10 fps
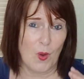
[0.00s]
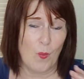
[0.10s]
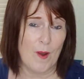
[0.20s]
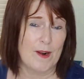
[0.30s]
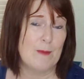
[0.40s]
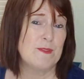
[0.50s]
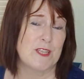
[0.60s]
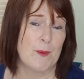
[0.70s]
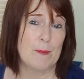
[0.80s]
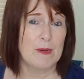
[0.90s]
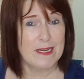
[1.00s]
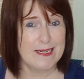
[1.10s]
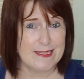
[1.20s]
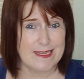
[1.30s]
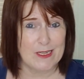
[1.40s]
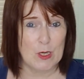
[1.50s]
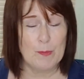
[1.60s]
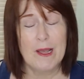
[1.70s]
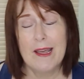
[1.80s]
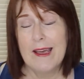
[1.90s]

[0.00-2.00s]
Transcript: when I'm sewing my knitting up,